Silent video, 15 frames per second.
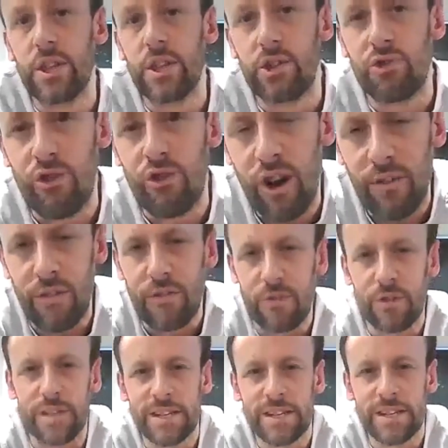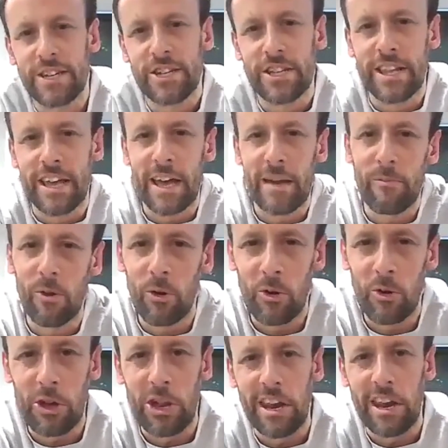the driver for the decision there
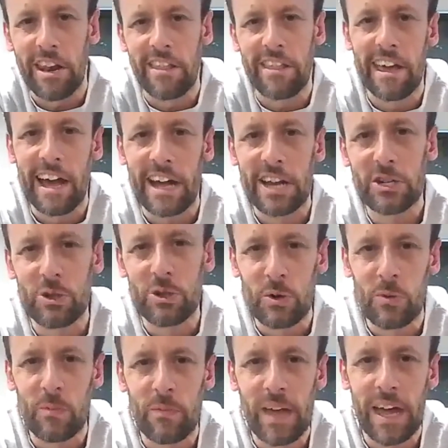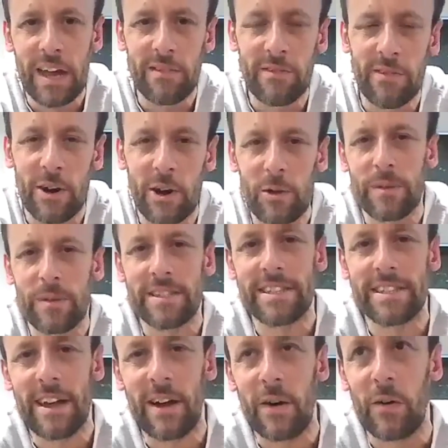more than the actual envelope
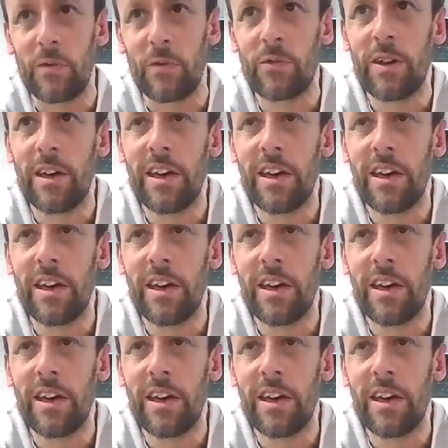itself.